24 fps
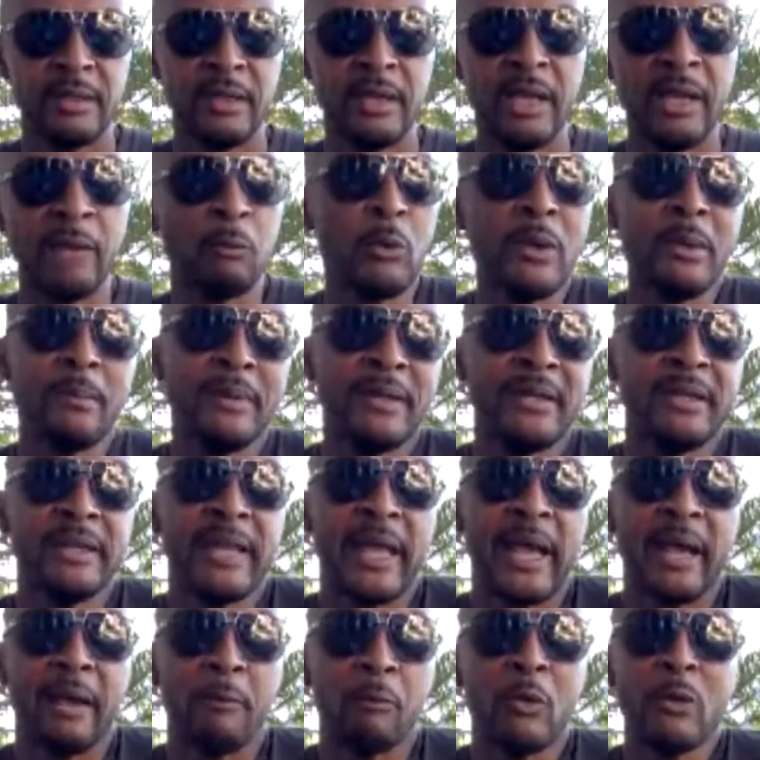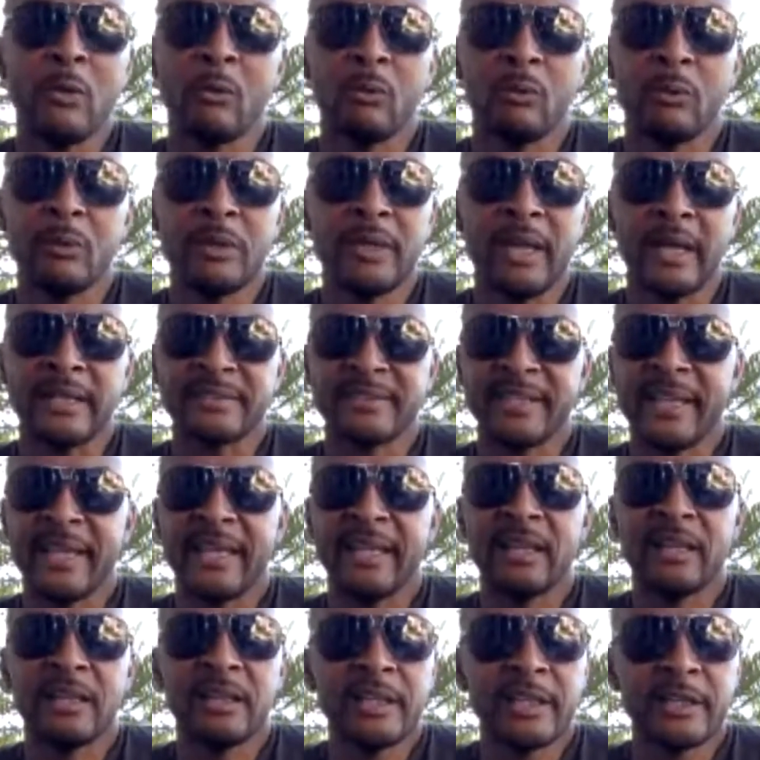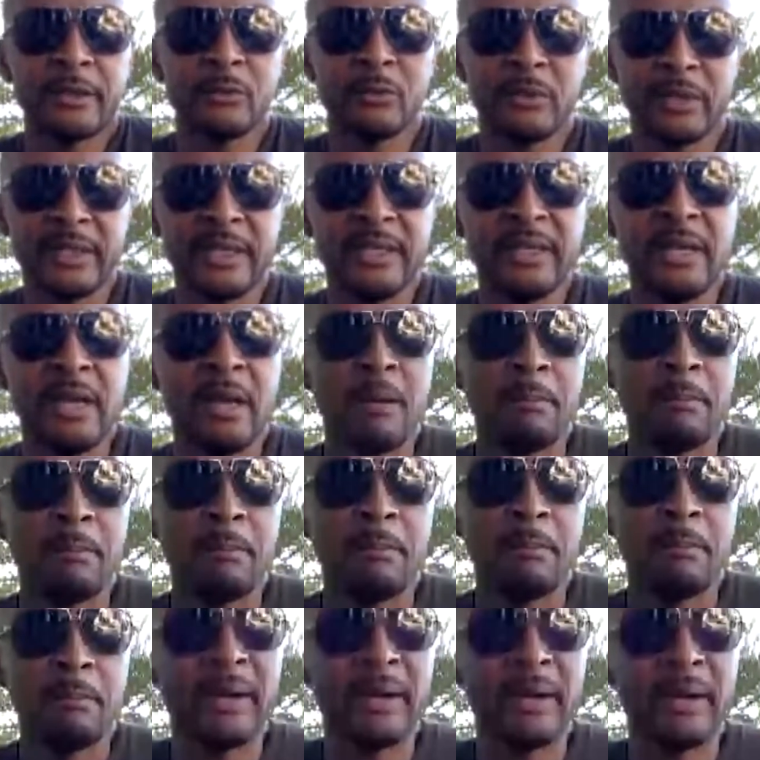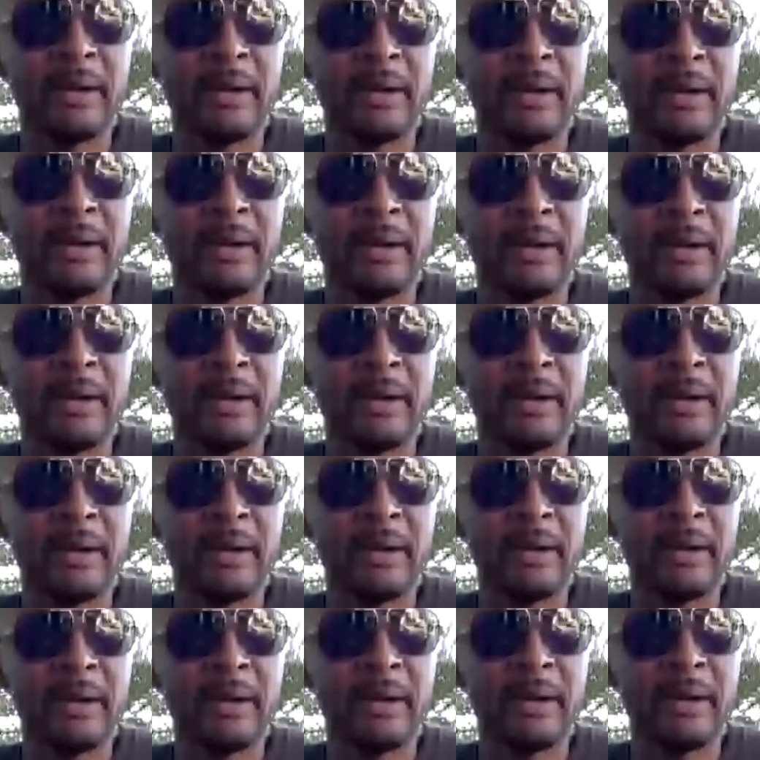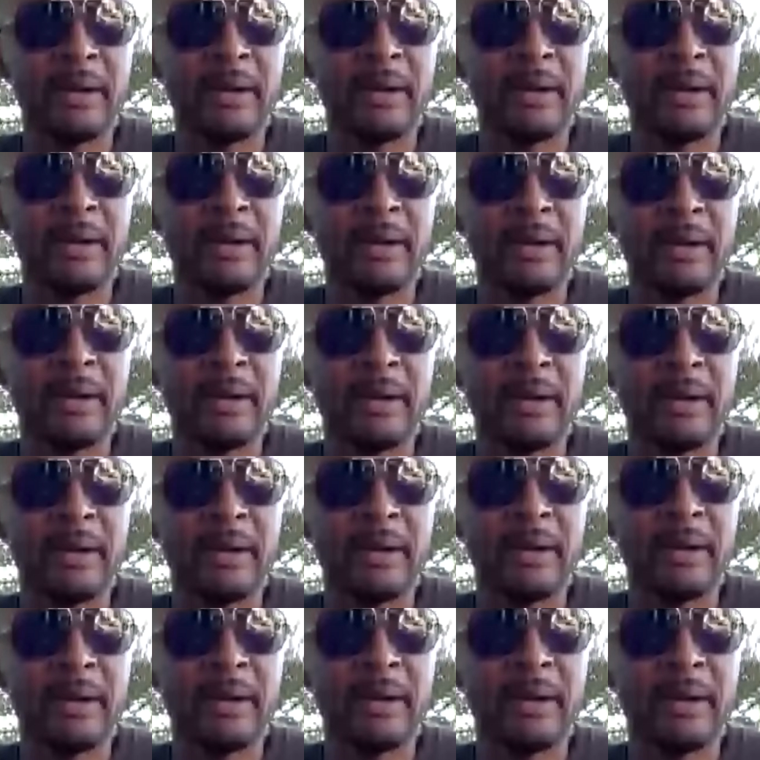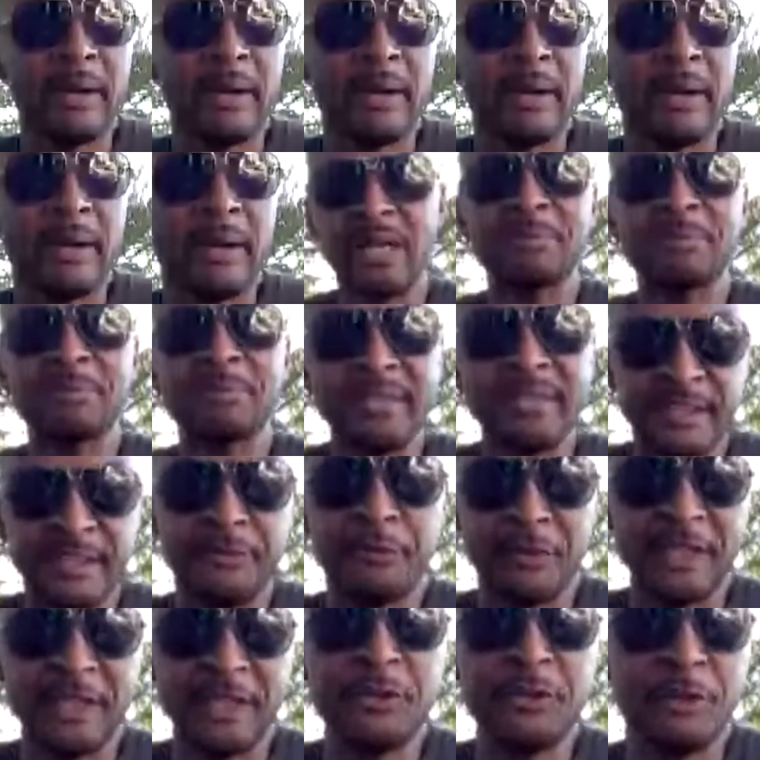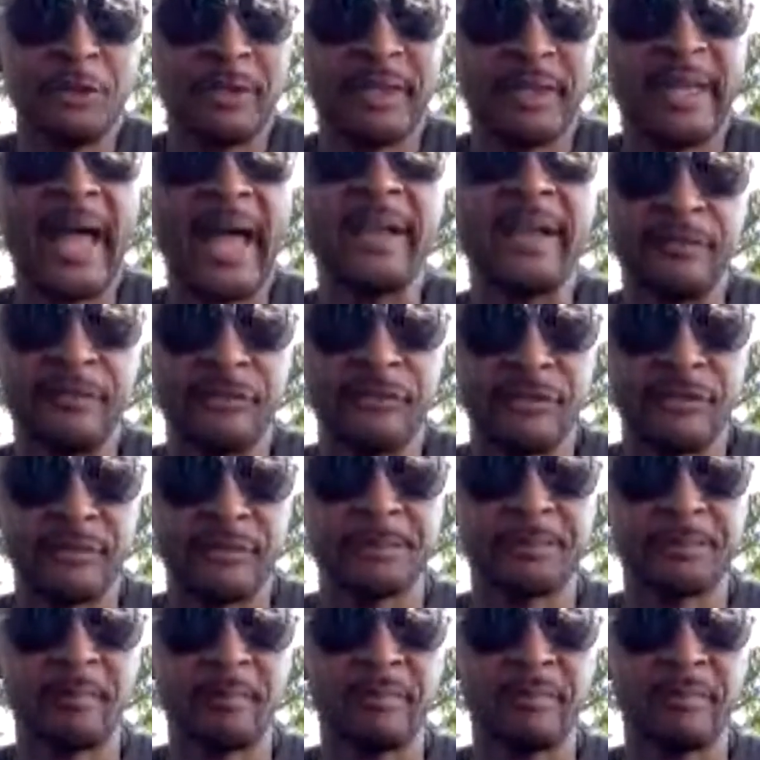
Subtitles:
And we mean that. We're not saying literally, but guys, think about this. When you do something different in your life